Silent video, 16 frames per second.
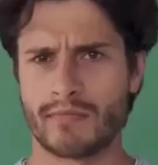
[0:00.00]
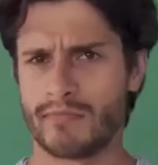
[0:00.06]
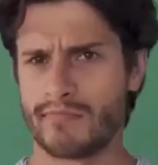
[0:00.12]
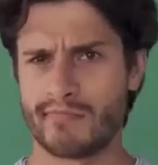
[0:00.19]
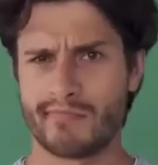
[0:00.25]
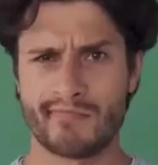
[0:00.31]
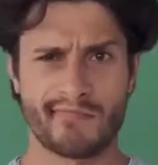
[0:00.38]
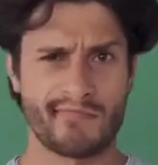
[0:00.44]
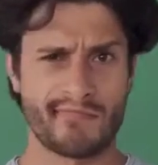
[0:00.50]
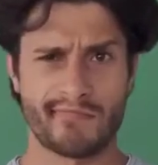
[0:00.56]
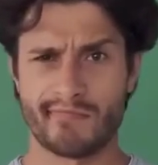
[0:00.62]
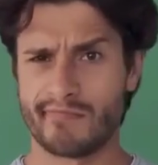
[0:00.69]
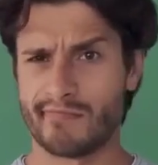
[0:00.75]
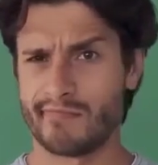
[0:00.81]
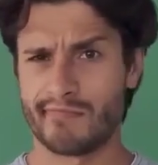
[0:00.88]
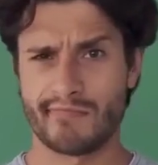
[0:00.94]
shouldn't have to put
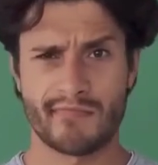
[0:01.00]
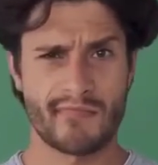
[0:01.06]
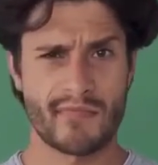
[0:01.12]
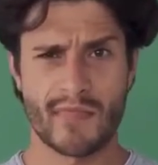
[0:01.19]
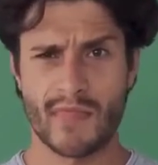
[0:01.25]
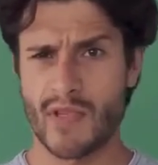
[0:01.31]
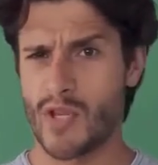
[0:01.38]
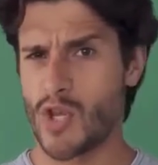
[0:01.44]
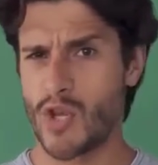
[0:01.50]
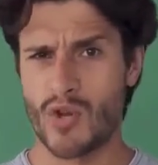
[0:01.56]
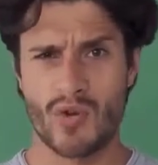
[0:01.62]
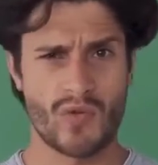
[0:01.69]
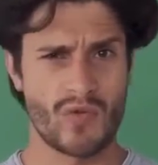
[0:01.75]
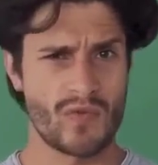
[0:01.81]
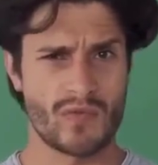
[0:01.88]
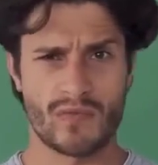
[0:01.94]
up with that, no one
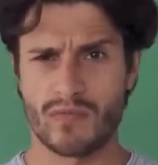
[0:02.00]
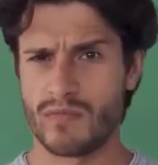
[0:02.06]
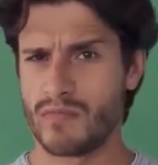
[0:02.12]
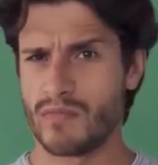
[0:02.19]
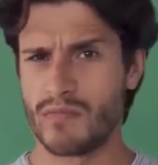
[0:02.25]
should.